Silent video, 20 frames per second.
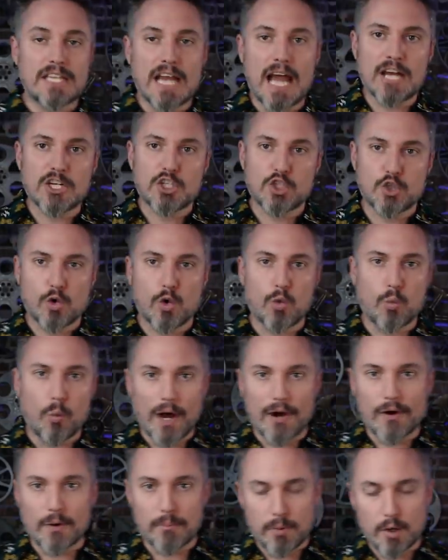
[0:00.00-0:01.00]
not sure
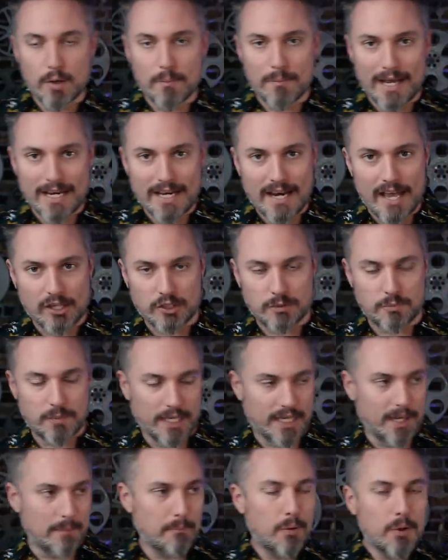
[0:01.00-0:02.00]
where to put my next
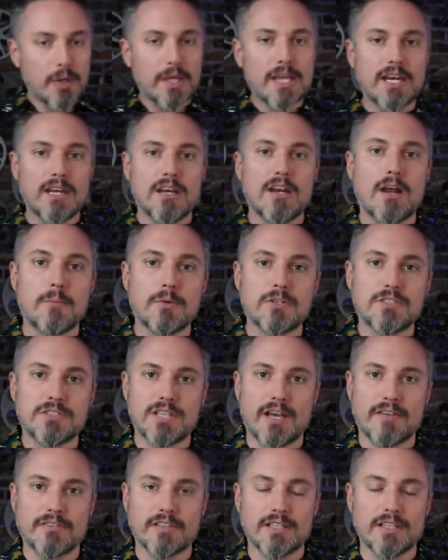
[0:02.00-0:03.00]
pick. I'm putting it number
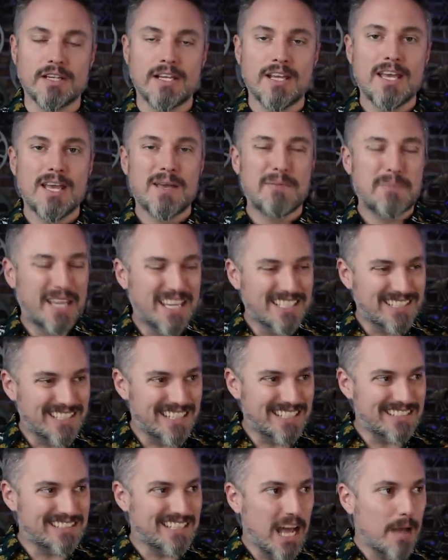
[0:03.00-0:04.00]
seven because
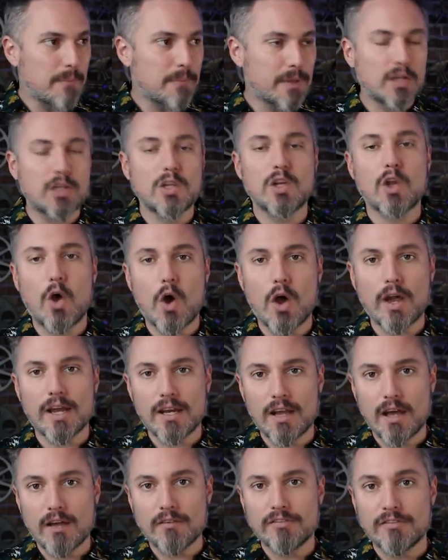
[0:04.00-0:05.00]
it has not been long
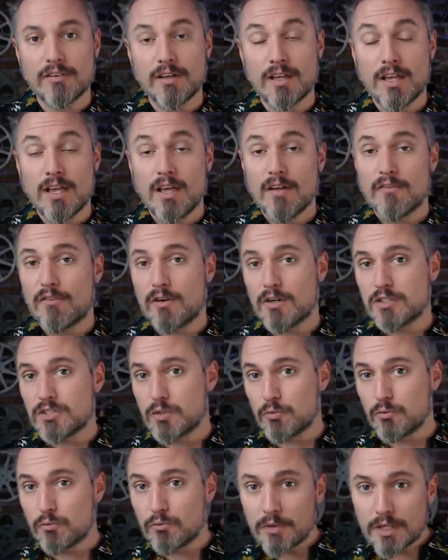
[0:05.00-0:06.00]
enough for us
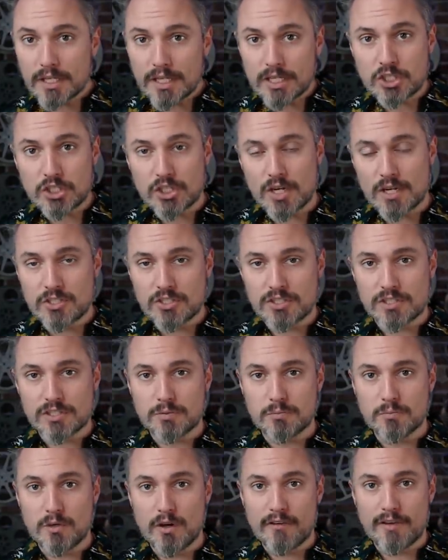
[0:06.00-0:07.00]
to really judge
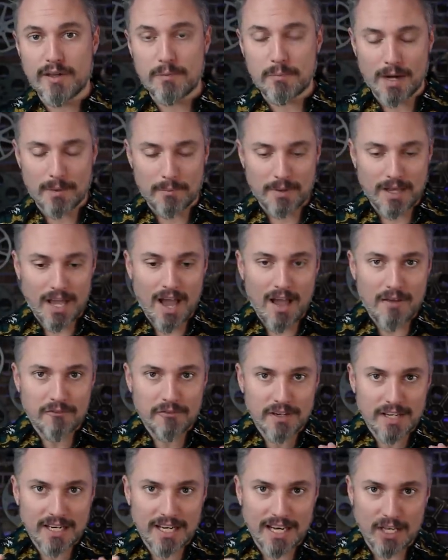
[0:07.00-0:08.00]
this movie, but I'm
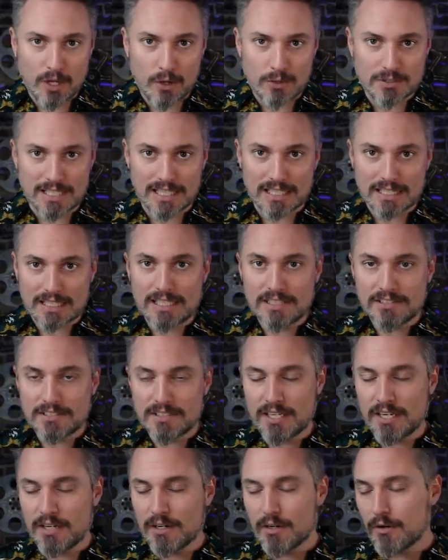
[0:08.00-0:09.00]
confident it goes at least
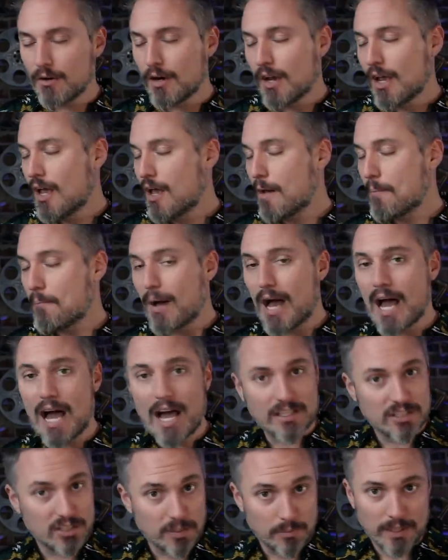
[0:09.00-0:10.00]
here,
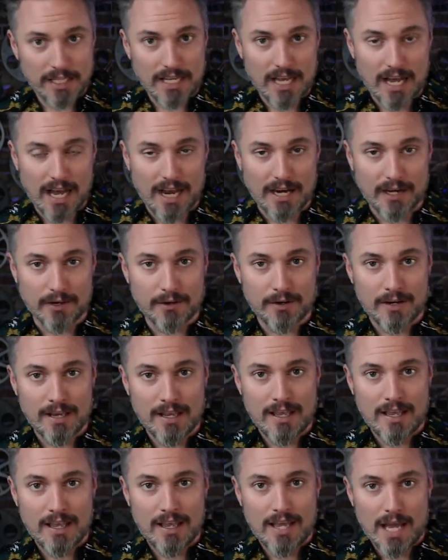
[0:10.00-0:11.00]
possibly higher.
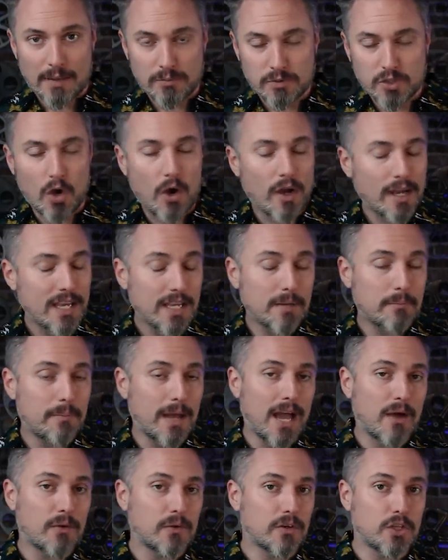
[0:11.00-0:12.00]
I'm talking
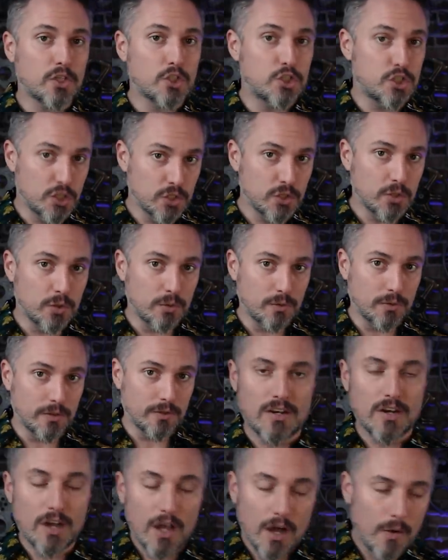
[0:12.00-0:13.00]
about Dune.
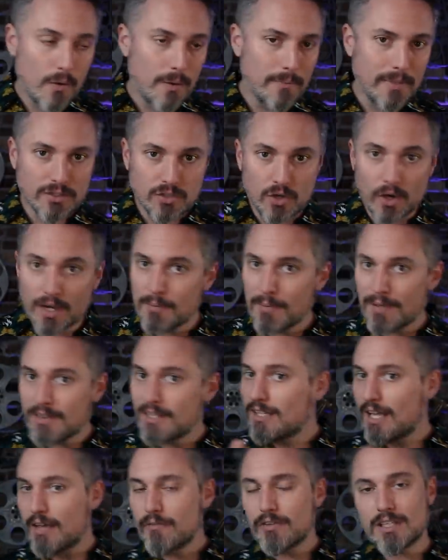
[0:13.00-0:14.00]
No, I'm not talking about
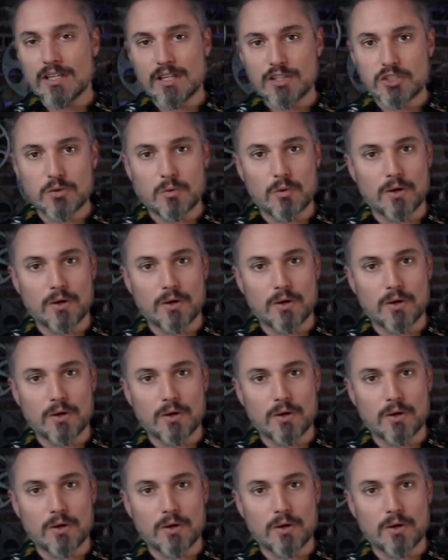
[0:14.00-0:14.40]
the David Lynch